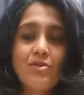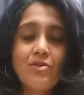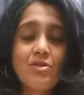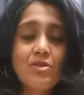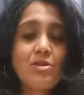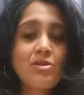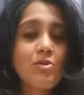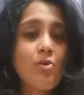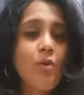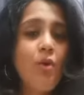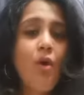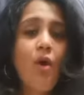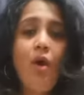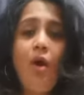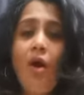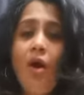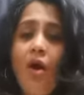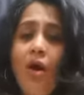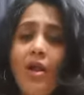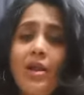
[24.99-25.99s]
So
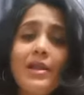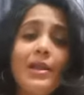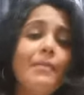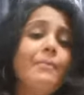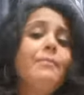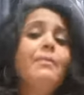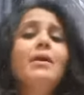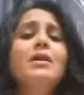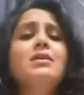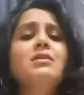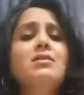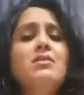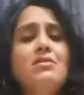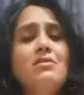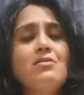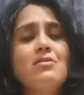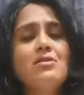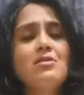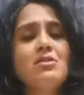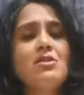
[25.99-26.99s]
all the
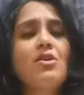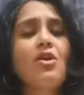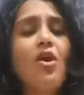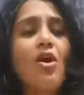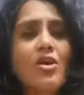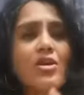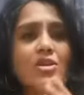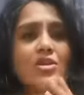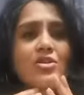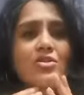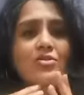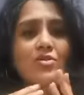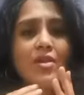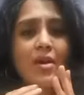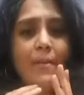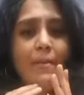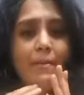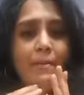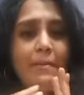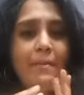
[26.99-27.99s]
painters got into
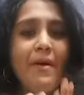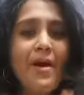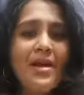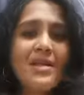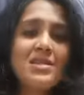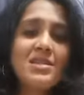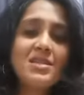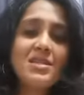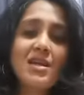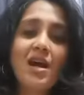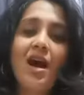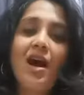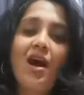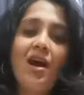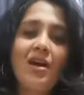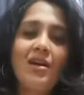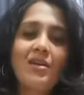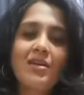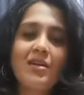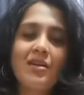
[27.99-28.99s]
their best
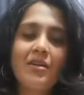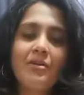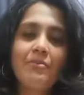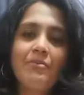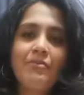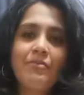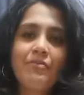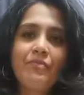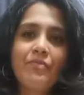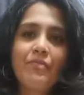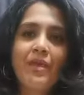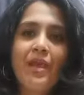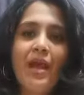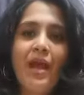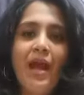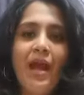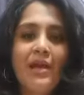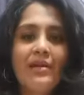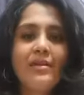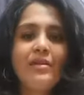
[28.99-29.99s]
art
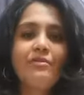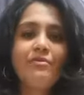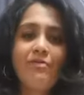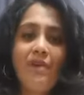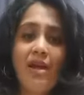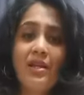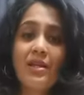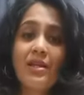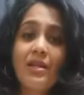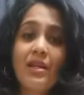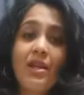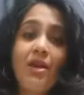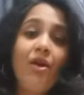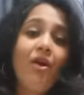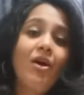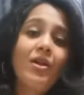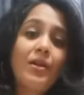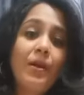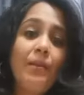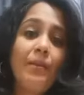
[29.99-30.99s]
and then finally
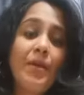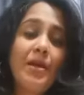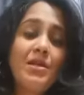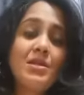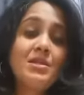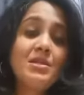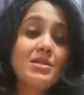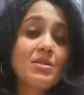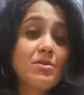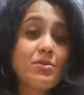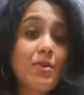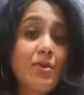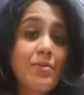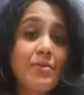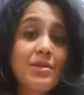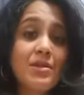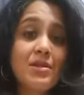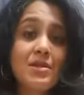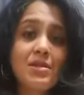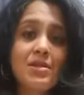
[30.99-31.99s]
all the paintings were
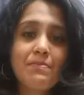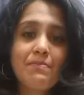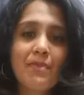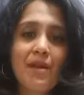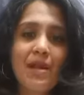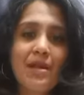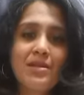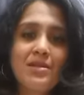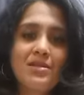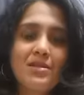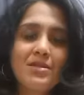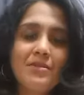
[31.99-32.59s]
being displayed.